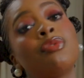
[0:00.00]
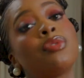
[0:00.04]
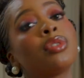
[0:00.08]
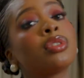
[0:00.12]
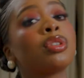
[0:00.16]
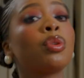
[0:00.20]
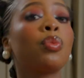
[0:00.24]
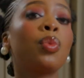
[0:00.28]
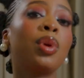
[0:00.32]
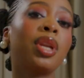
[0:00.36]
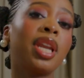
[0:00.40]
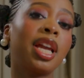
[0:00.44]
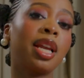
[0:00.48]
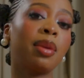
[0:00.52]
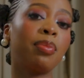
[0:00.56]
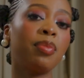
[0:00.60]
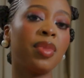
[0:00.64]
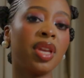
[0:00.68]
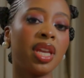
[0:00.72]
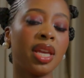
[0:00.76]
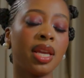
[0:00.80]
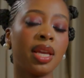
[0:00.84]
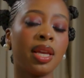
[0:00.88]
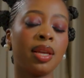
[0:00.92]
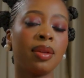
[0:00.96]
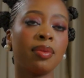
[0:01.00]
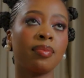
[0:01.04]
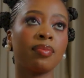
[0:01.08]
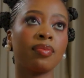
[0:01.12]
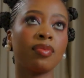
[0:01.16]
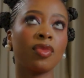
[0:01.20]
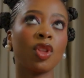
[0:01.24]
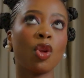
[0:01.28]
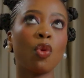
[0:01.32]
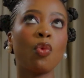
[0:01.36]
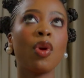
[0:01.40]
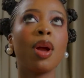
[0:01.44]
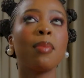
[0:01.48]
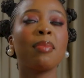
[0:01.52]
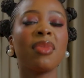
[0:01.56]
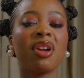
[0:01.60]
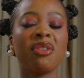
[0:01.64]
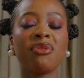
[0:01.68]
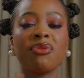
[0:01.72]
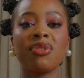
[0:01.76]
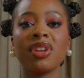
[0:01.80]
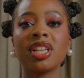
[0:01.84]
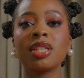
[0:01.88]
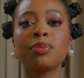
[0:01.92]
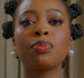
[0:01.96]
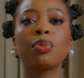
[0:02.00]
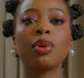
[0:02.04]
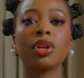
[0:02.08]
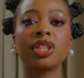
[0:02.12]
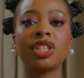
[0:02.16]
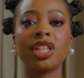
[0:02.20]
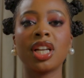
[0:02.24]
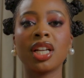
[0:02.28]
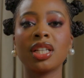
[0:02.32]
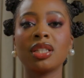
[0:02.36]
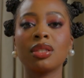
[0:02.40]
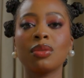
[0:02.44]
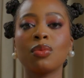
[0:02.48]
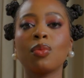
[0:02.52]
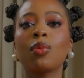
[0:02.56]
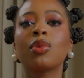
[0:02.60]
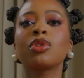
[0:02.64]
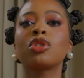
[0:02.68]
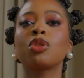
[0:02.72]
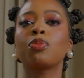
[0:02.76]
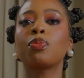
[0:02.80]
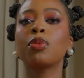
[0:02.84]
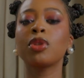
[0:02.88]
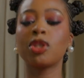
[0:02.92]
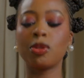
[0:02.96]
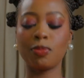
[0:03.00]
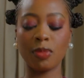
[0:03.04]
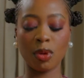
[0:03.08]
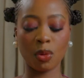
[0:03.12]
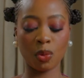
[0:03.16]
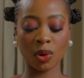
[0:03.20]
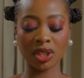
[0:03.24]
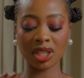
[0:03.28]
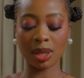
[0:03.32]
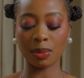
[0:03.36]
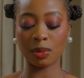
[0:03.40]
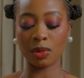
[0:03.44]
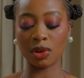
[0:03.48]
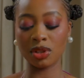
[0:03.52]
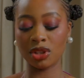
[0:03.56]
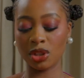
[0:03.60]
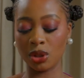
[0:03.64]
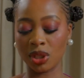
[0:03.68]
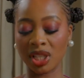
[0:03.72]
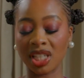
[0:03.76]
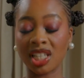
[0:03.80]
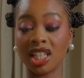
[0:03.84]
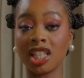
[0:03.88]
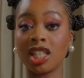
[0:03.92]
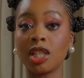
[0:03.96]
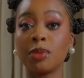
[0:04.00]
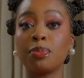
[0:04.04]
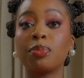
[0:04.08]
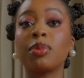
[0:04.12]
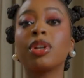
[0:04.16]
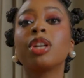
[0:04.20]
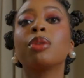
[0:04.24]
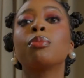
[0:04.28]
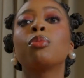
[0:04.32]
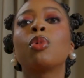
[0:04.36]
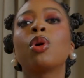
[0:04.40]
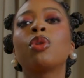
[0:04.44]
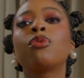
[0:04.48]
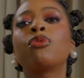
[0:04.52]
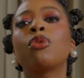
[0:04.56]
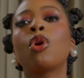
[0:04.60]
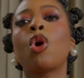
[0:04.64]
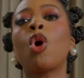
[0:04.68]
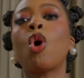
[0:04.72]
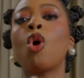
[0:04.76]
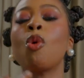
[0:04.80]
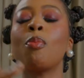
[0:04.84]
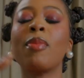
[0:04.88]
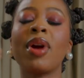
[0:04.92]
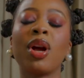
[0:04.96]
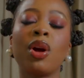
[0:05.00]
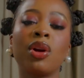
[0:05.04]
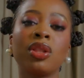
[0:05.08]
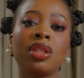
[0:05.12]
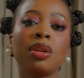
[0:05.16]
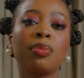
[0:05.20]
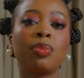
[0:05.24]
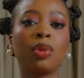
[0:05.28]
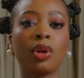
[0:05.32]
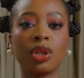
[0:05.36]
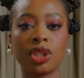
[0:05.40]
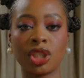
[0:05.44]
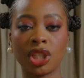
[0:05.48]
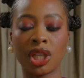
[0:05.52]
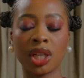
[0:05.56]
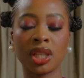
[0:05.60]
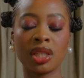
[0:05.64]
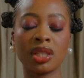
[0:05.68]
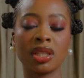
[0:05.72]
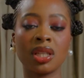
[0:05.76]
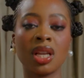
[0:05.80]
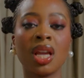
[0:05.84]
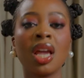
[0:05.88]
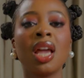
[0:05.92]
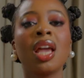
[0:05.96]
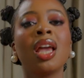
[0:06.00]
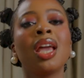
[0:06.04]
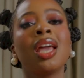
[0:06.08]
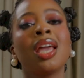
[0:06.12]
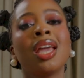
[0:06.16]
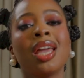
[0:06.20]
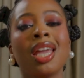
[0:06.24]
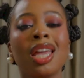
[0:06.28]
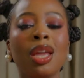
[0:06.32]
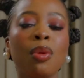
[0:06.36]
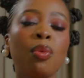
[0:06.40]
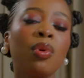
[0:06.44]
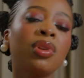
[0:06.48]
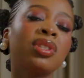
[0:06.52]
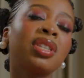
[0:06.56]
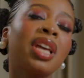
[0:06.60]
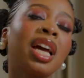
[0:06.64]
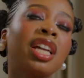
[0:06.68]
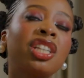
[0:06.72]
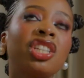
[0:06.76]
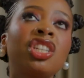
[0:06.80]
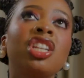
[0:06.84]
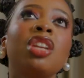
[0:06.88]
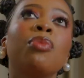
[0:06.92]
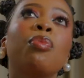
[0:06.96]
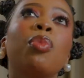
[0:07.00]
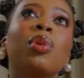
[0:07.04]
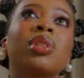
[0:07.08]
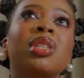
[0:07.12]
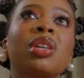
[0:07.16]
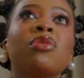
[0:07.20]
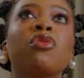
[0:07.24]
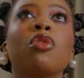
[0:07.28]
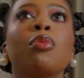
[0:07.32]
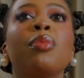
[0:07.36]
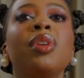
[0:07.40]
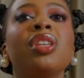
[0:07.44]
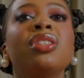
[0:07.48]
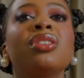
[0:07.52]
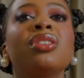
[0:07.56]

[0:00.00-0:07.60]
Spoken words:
for someone like me, where my first project was supposed to be what I'm going to use as a springboard for all my other projects, it was actually important for me